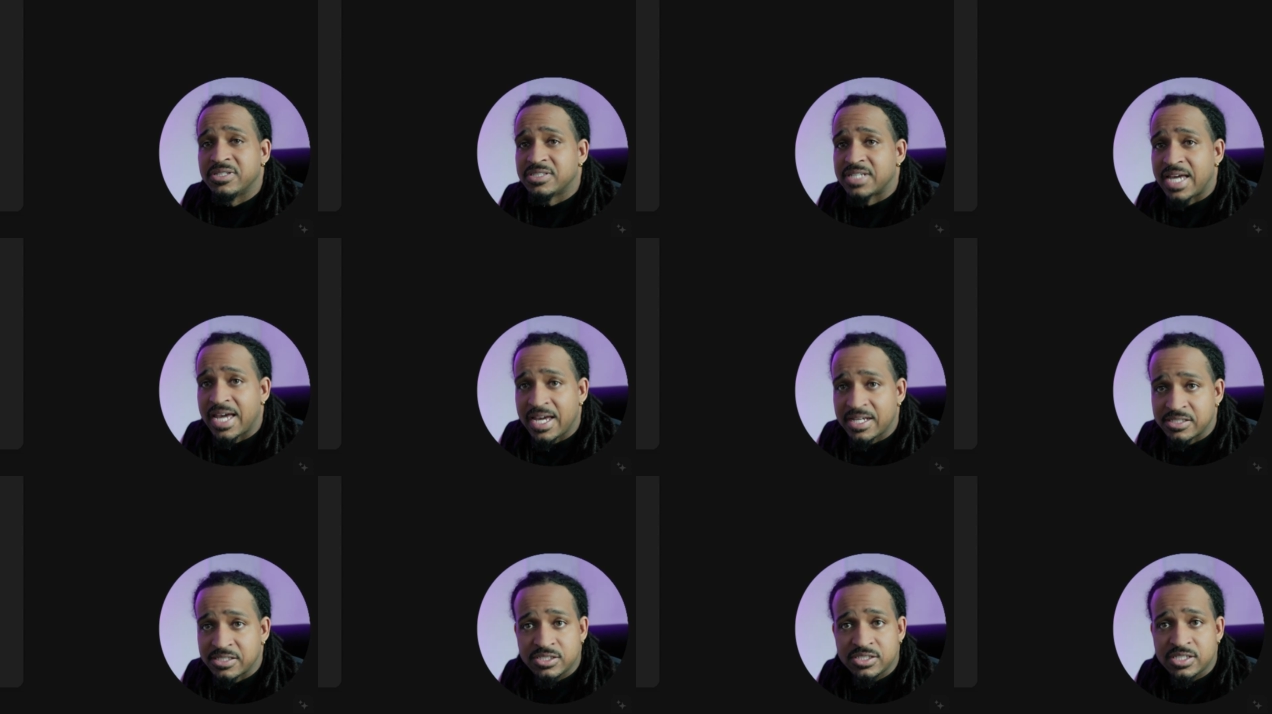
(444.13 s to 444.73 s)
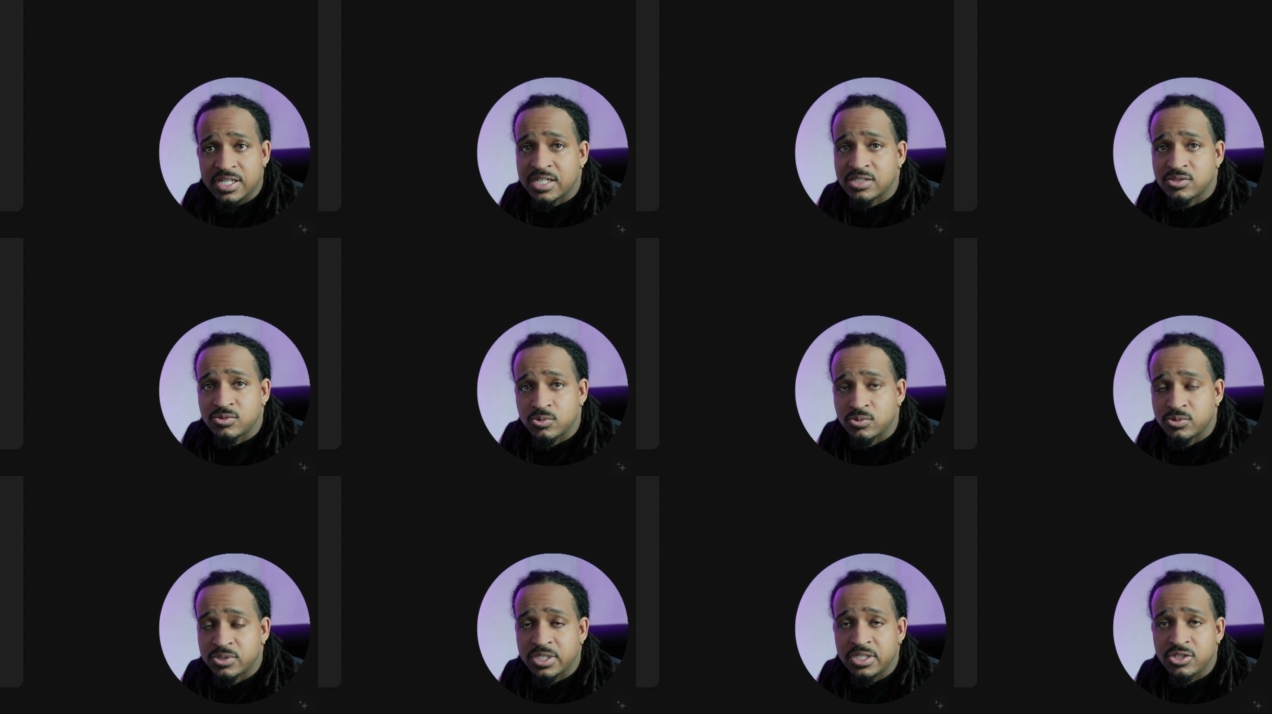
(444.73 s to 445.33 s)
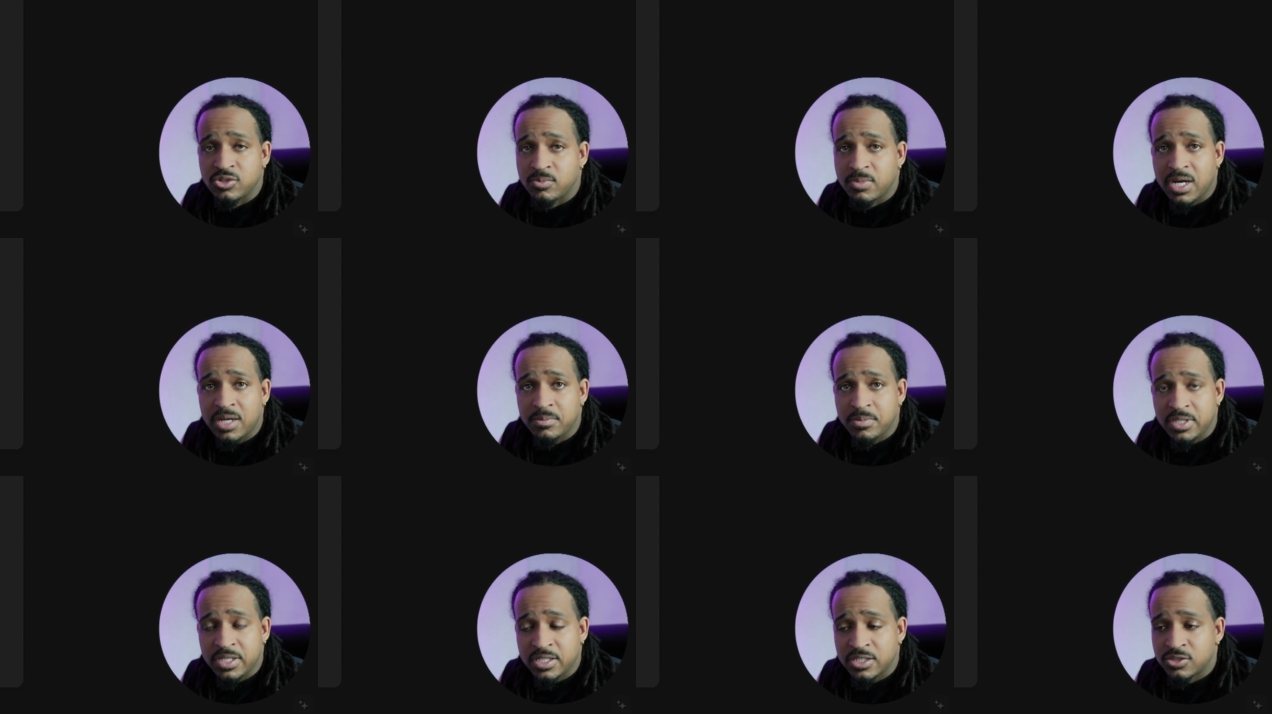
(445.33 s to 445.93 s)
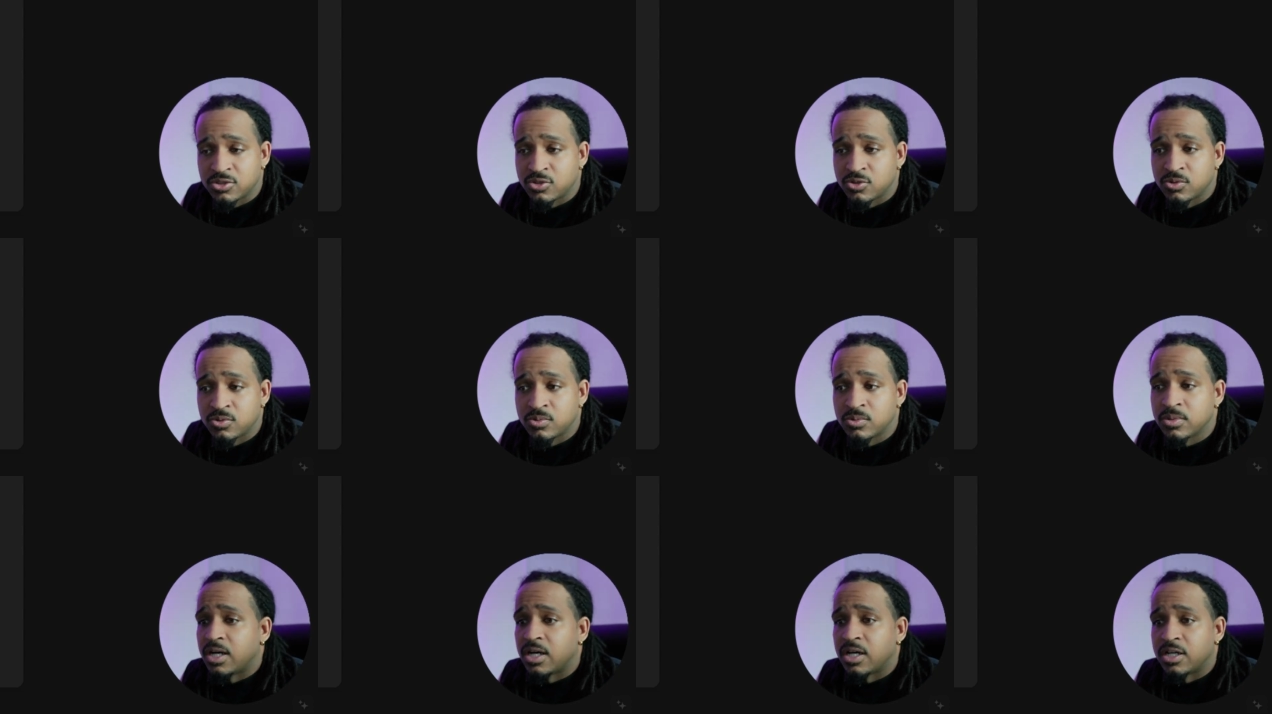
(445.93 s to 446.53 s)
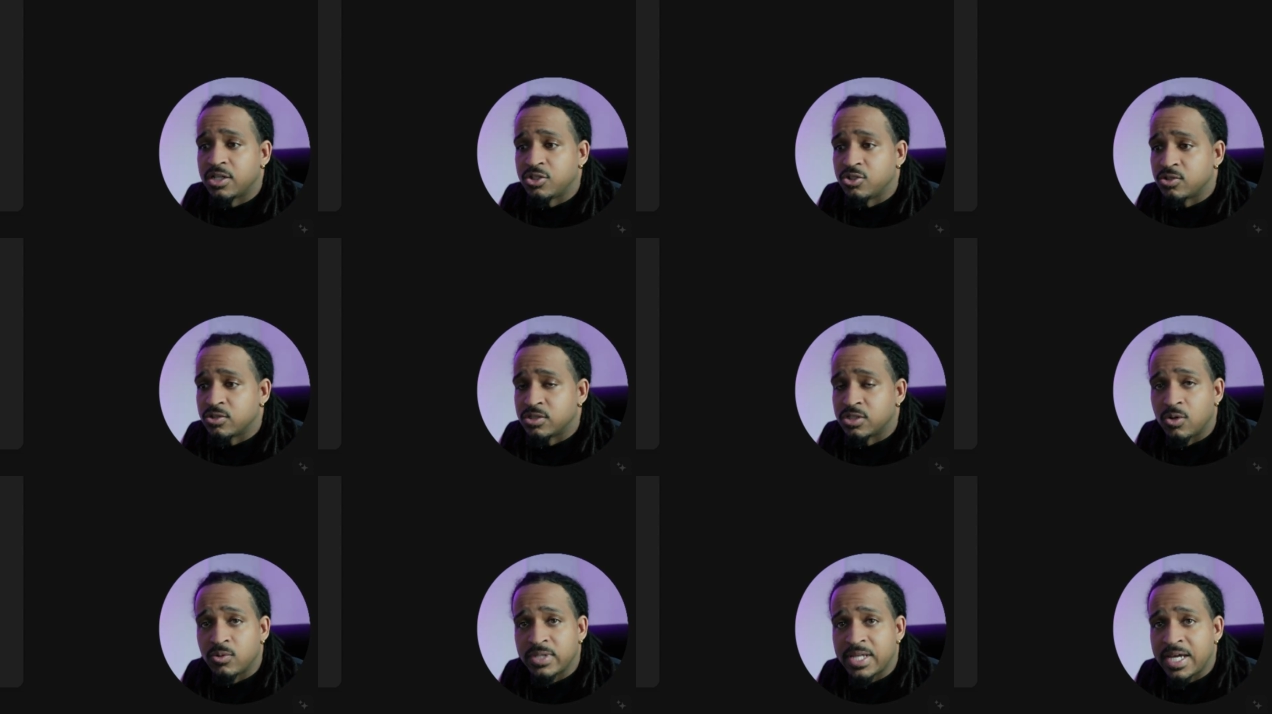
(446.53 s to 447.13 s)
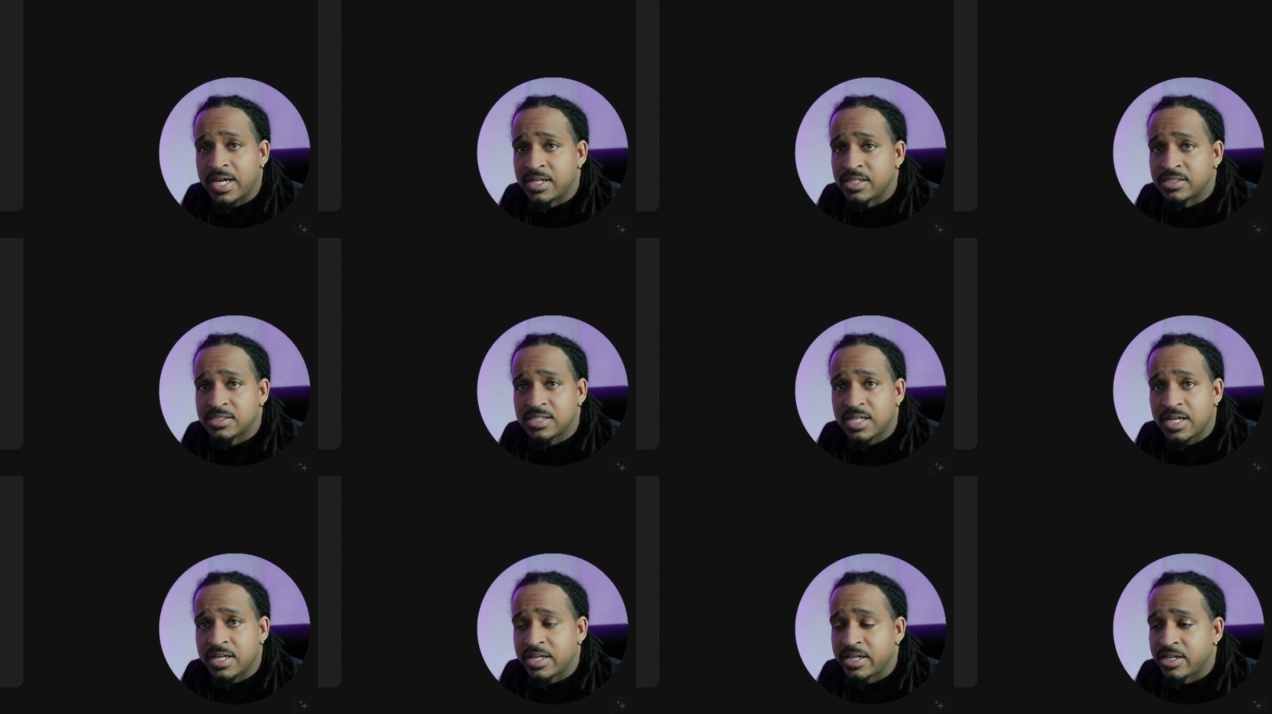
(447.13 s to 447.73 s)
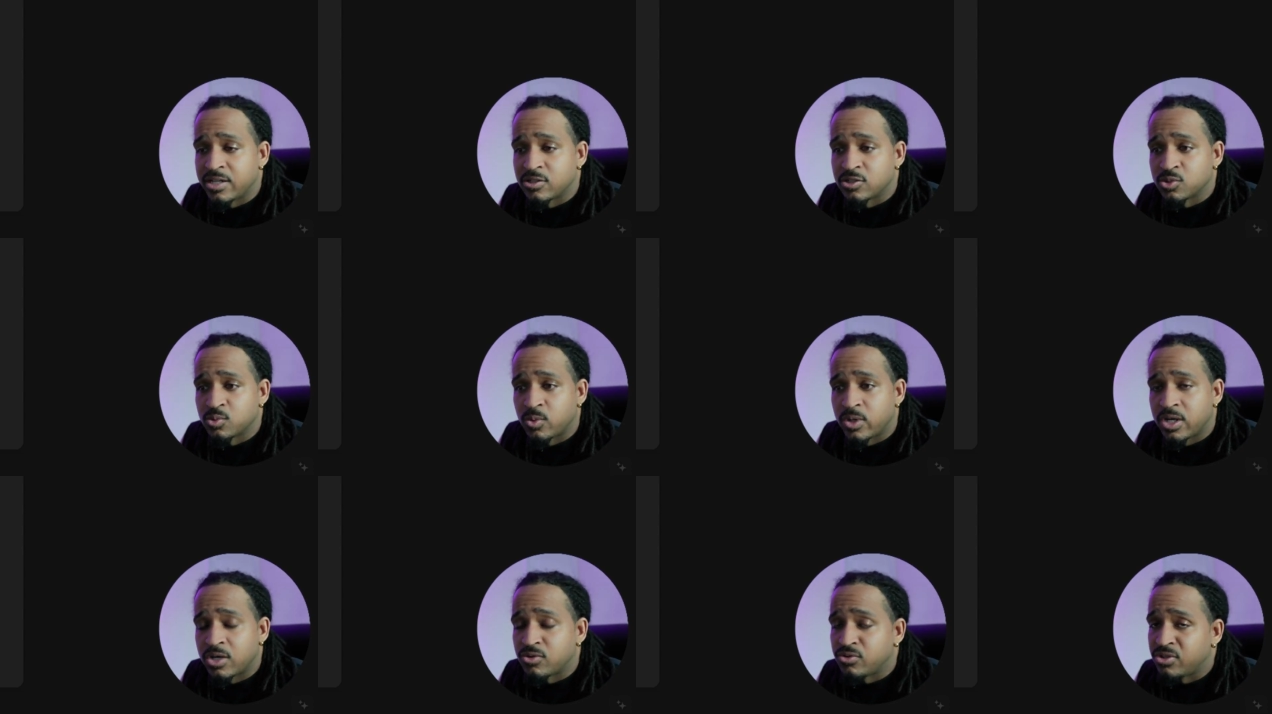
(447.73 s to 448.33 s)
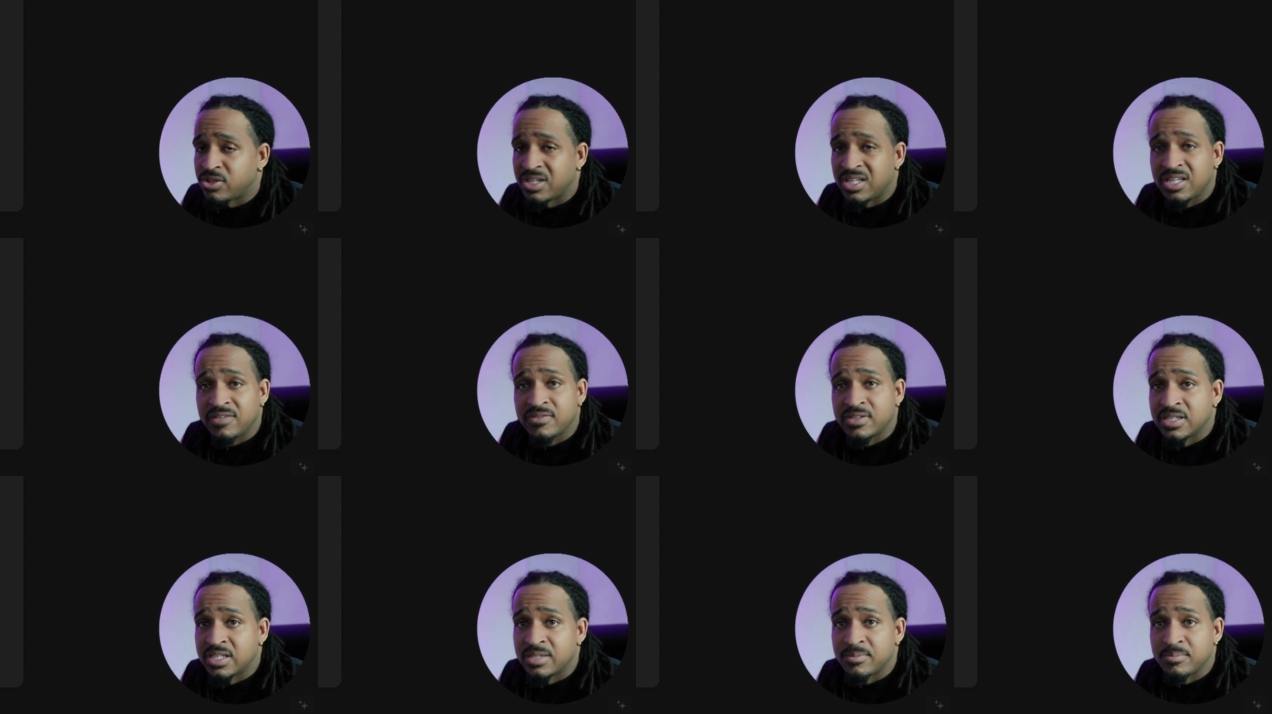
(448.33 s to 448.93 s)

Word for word: there's an exercise routine you might be into. Uh, you can note that inside of here as well. You can even